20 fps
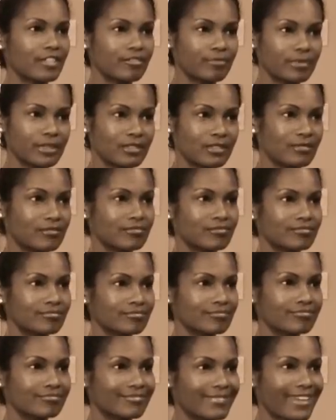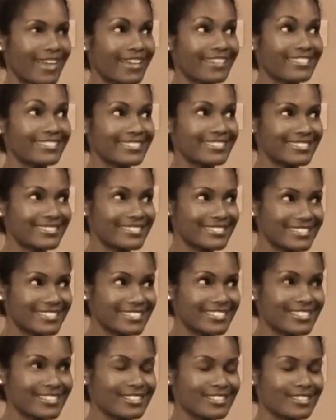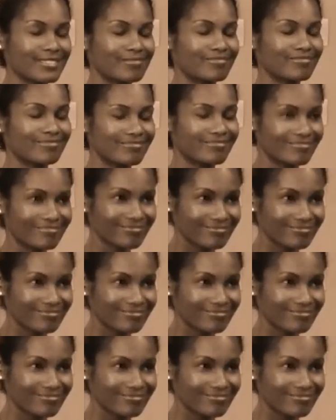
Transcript: And I've been acting since.